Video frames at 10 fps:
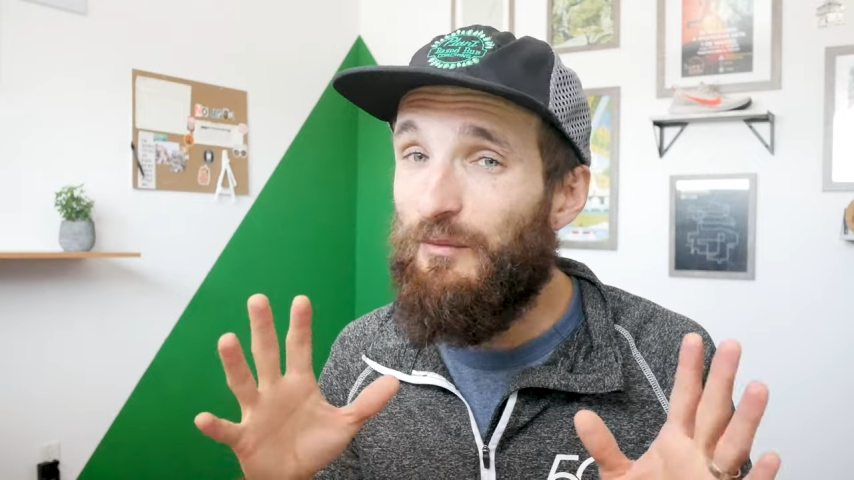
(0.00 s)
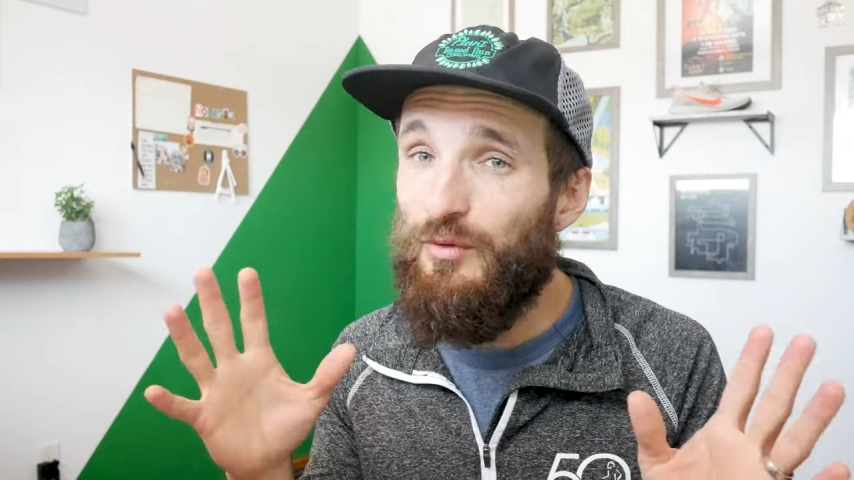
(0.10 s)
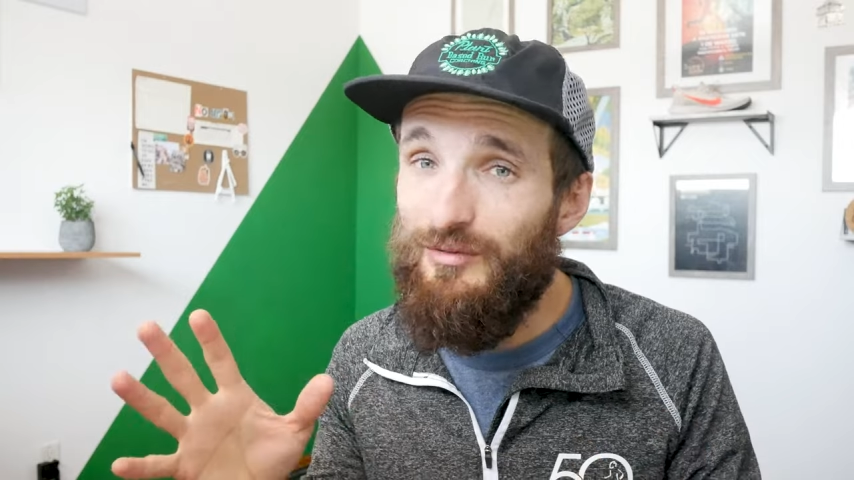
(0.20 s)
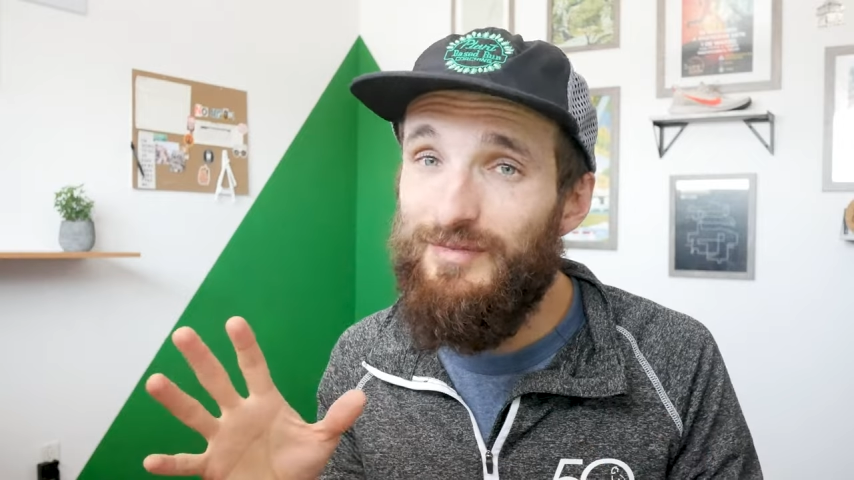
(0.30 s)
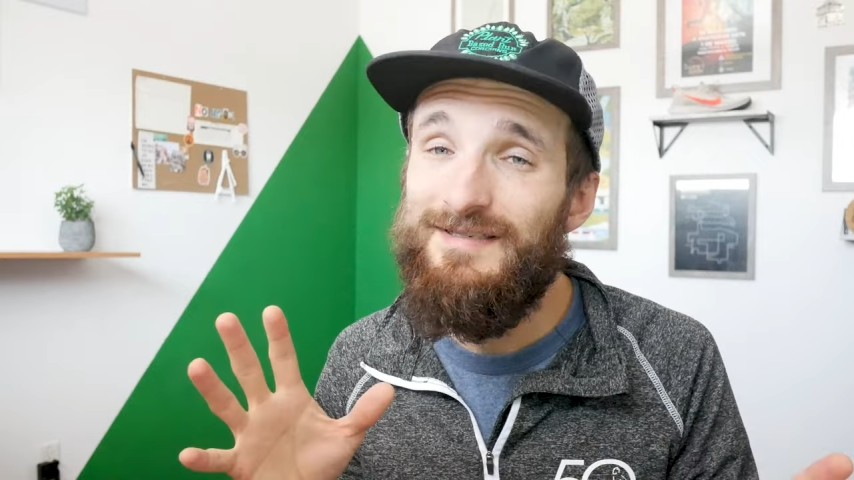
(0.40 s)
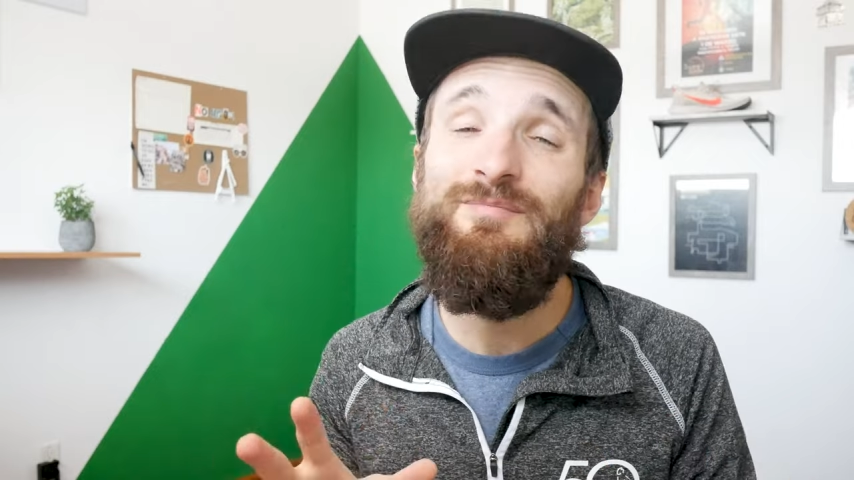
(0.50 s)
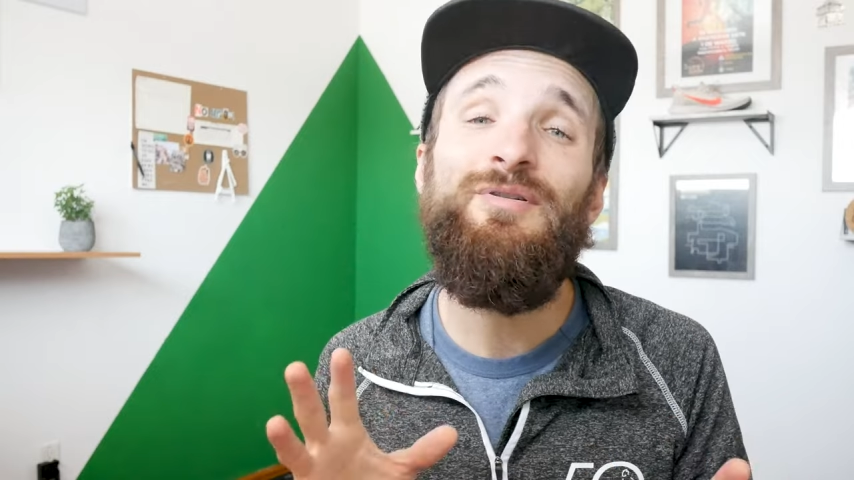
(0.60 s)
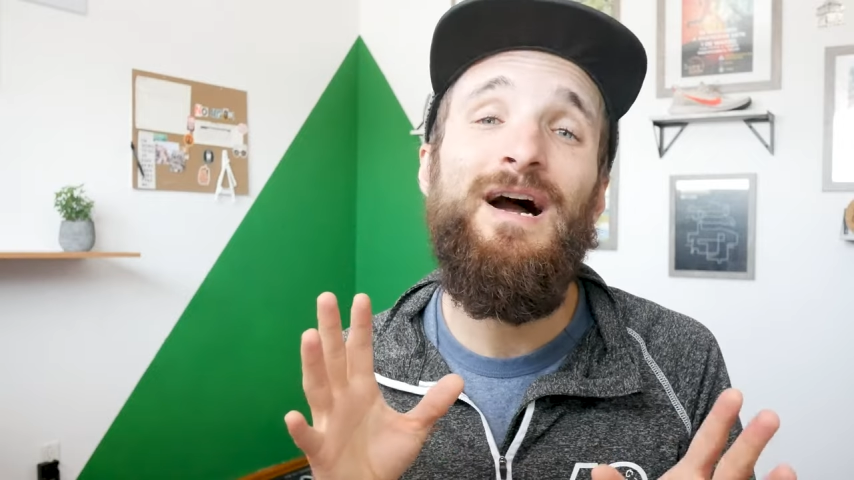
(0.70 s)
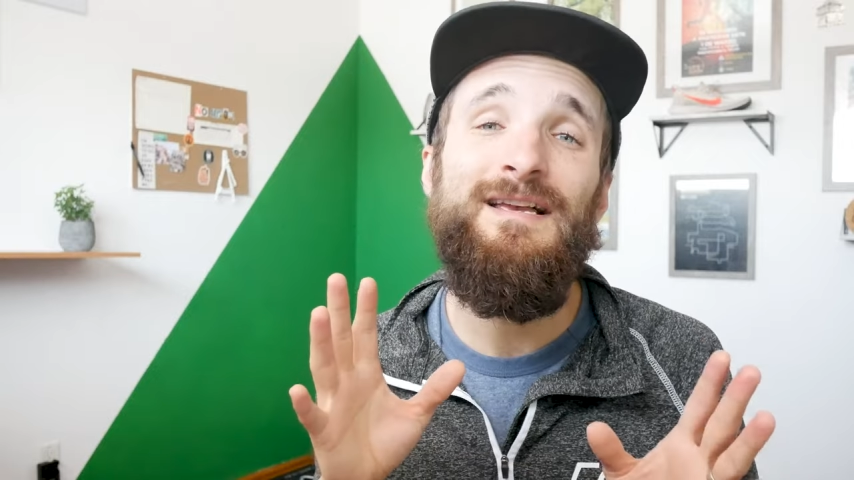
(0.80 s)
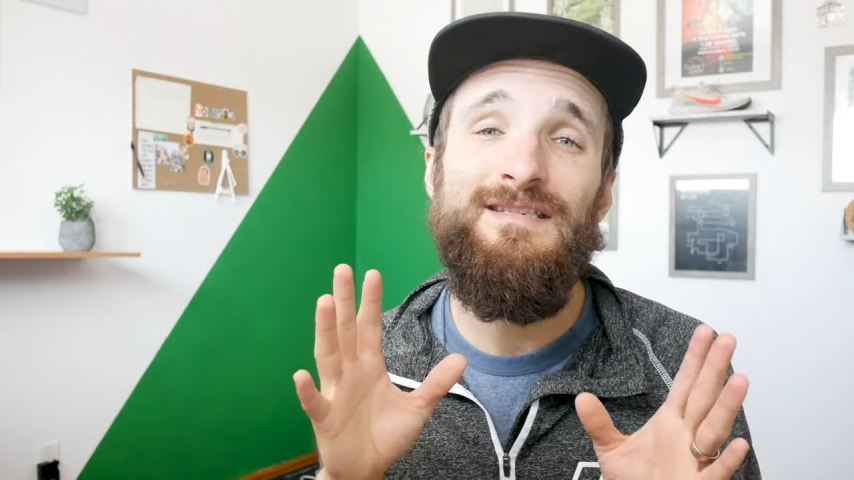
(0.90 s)
wouldn't be
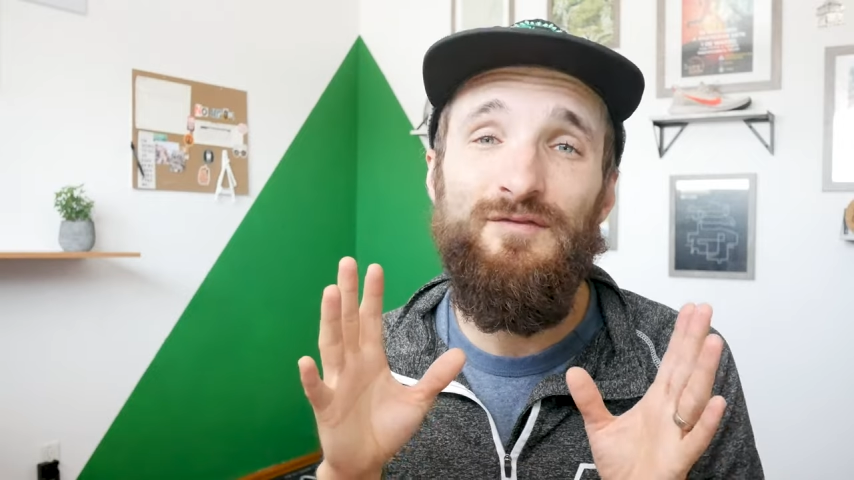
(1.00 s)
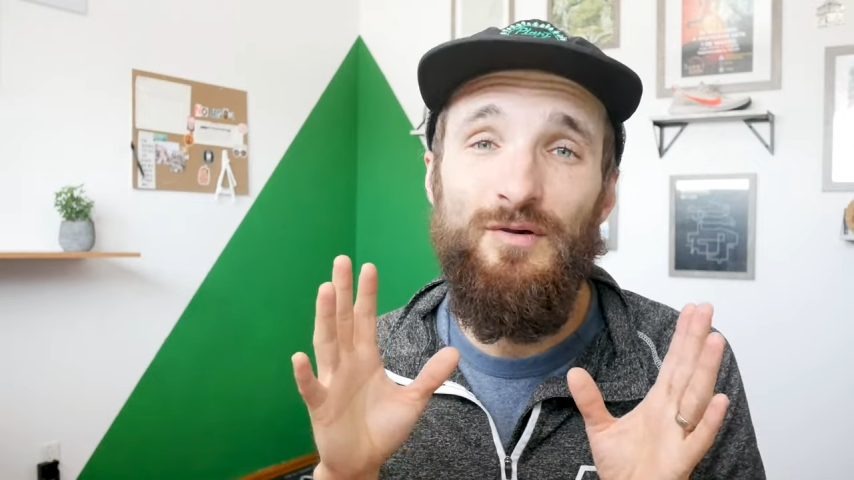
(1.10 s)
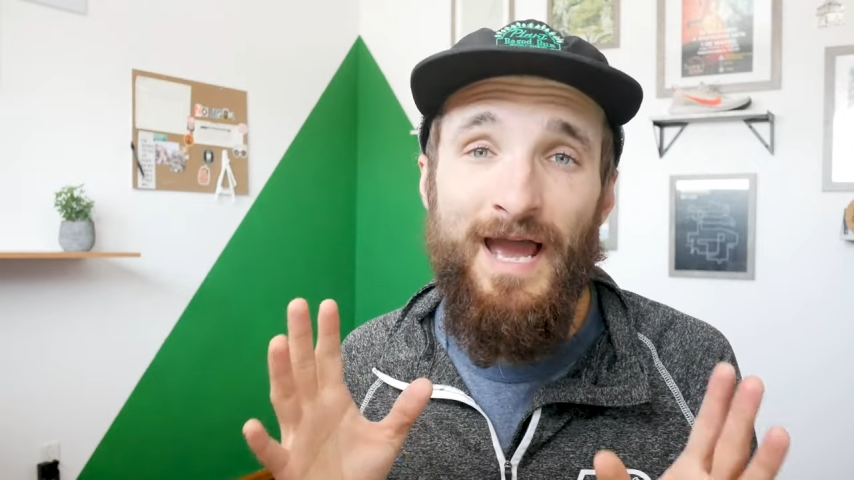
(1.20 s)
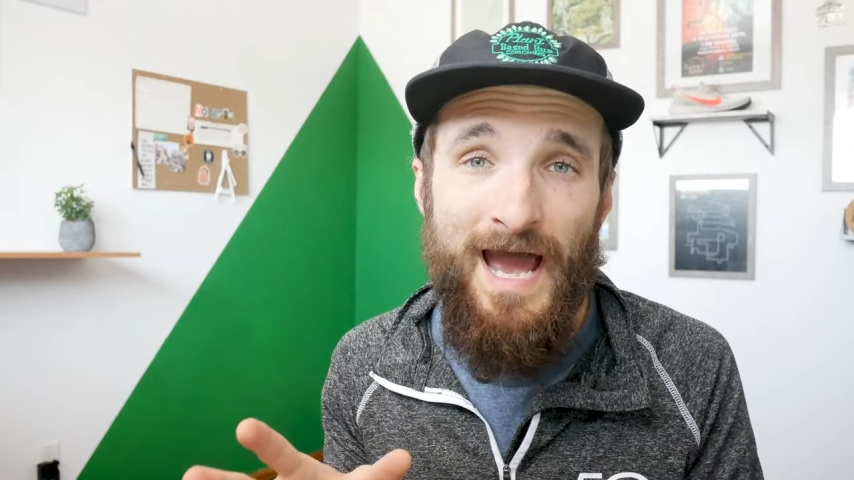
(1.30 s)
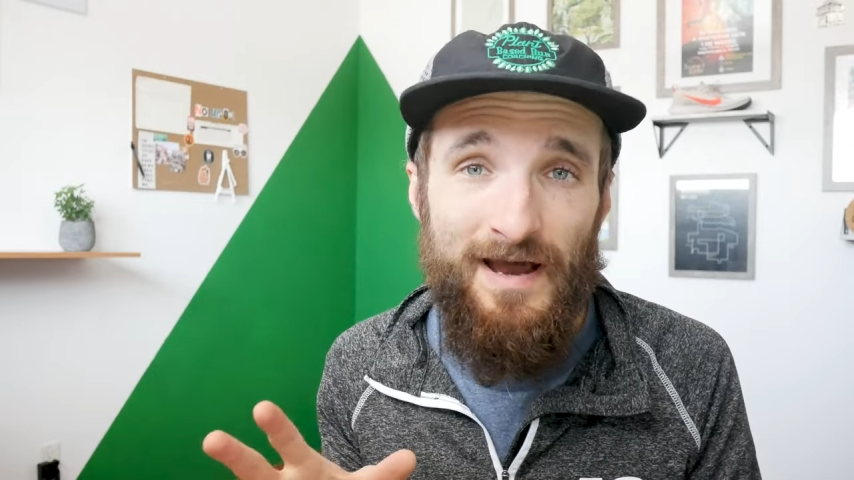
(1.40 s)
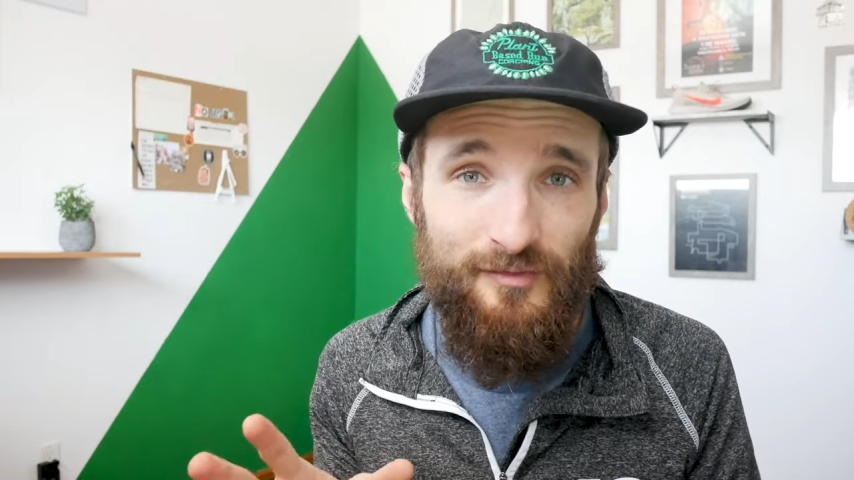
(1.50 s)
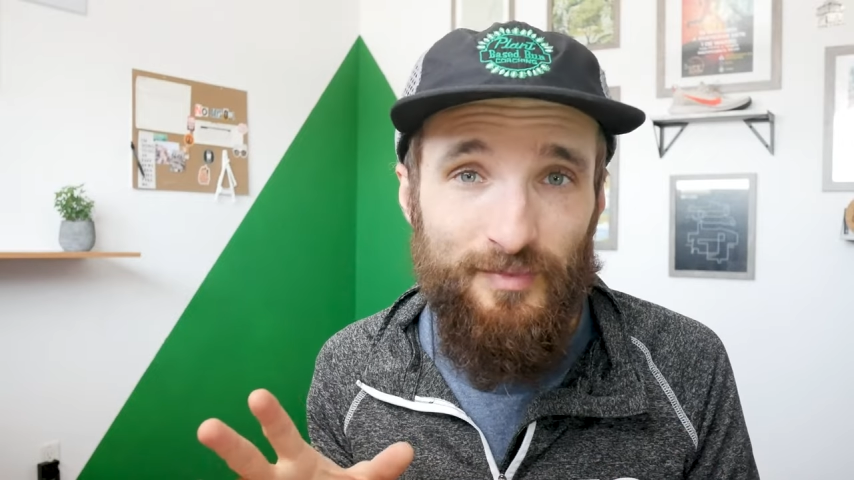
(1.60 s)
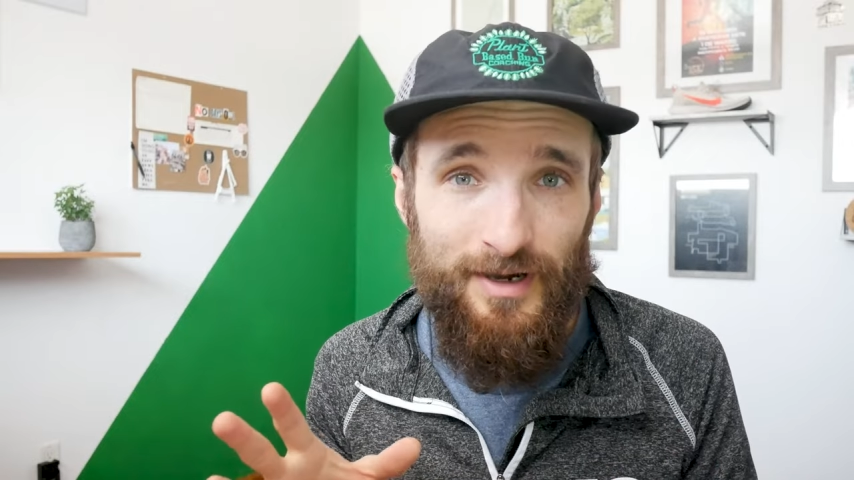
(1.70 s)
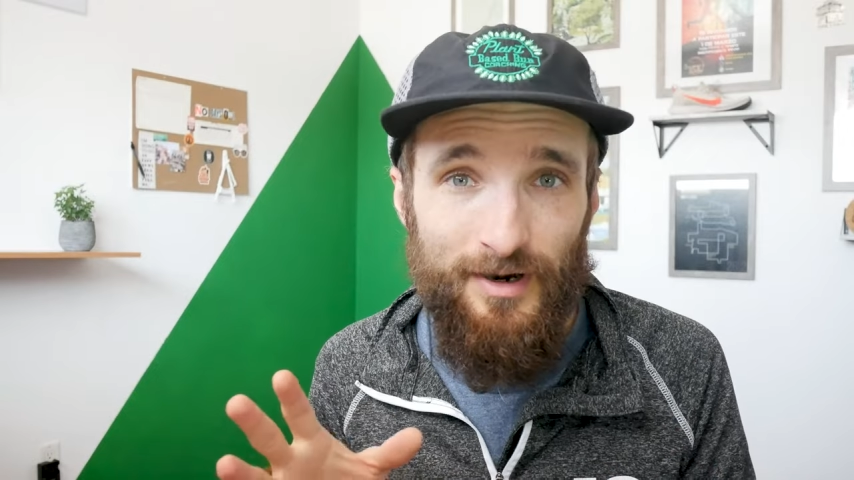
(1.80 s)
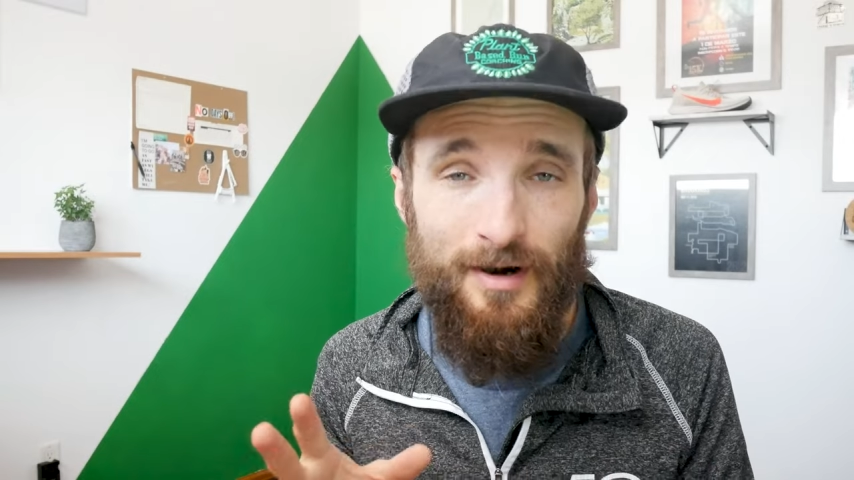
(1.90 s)
surprised if you have a
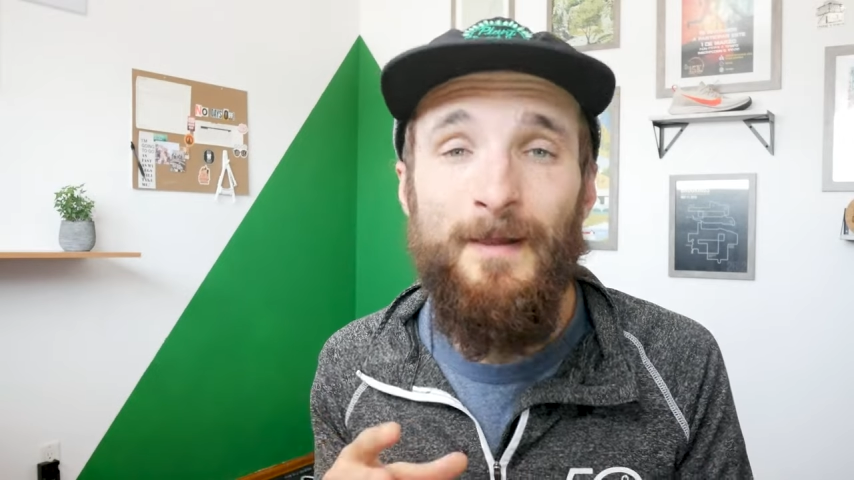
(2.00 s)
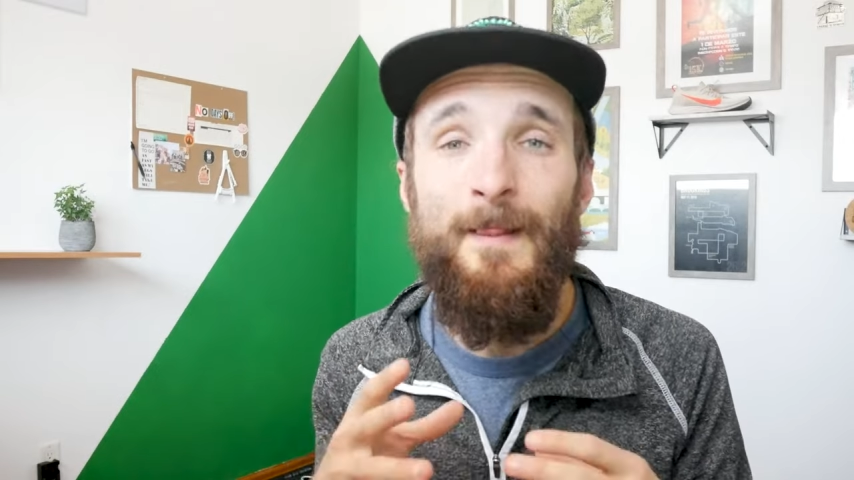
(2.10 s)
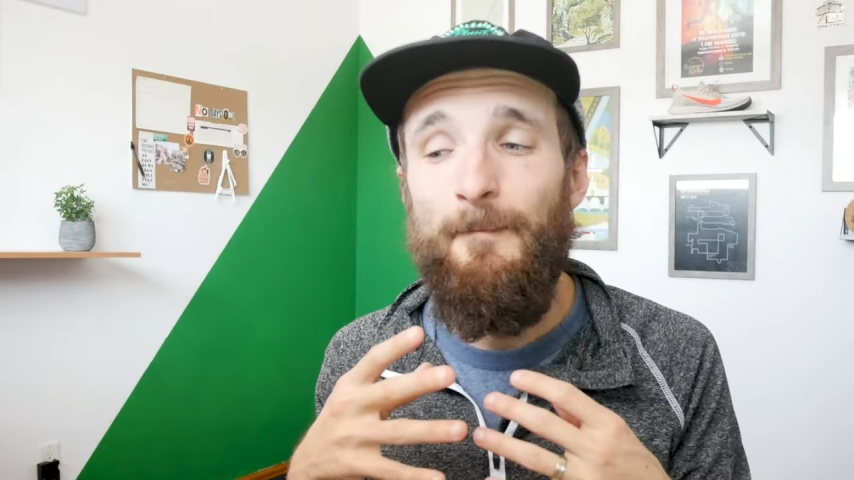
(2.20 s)
pair,